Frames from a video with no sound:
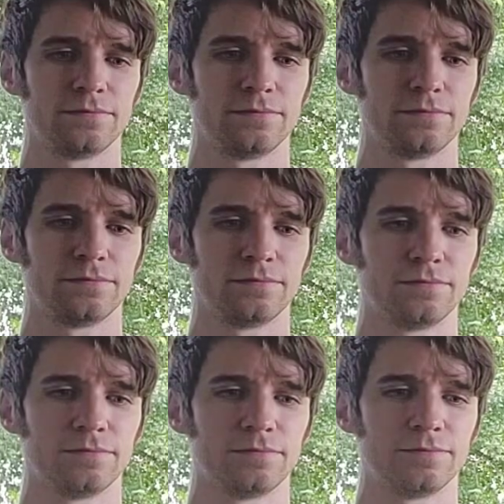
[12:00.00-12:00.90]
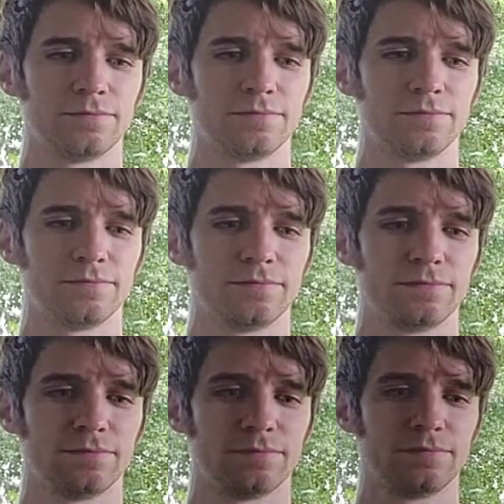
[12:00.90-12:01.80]

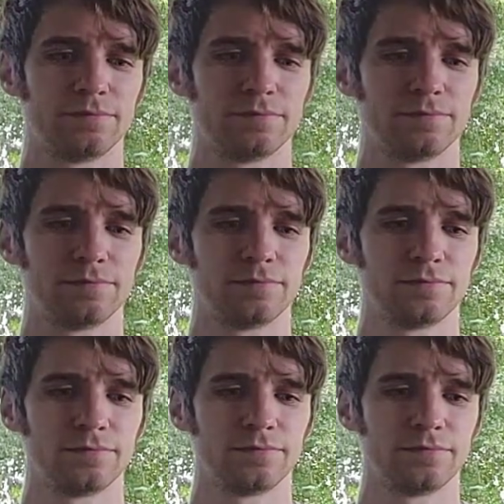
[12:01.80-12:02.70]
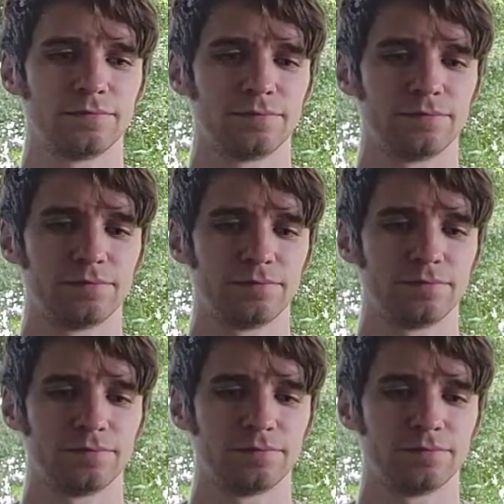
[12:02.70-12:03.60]

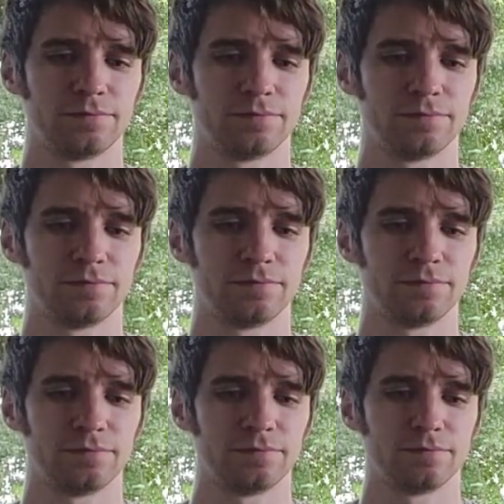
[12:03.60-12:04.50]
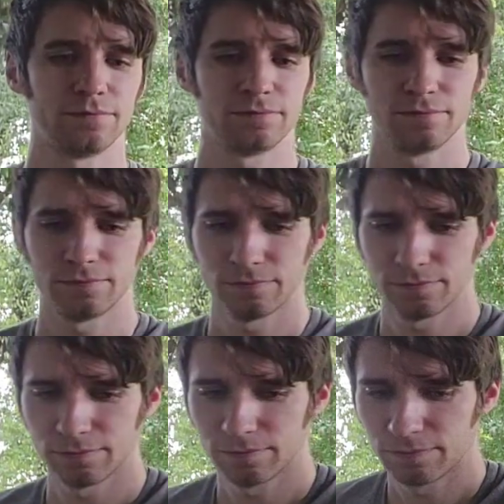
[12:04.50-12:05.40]

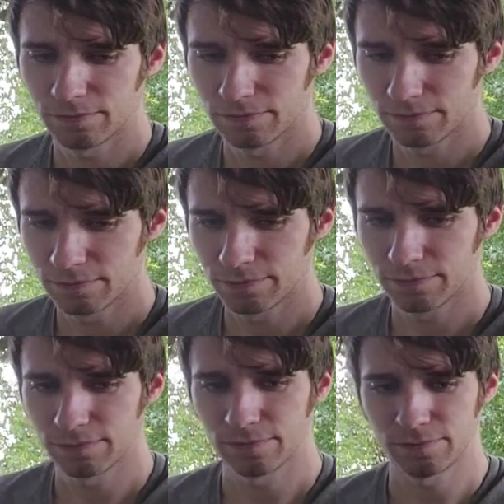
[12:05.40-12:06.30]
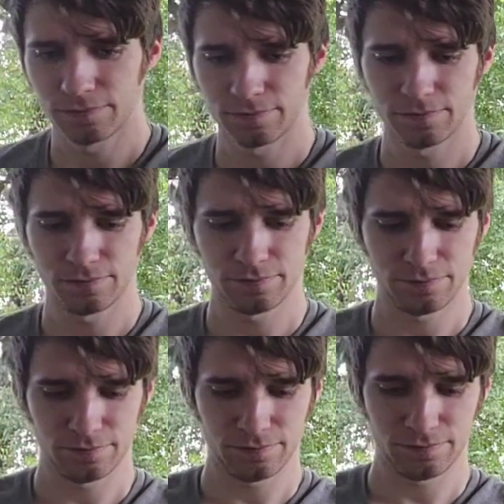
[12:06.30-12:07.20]

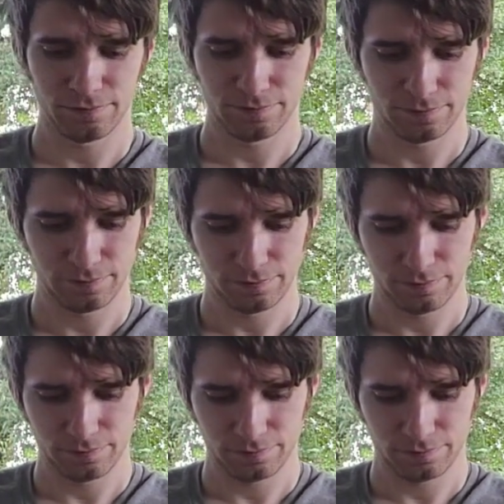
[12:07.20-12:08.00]
No words are spoken by the person on screen.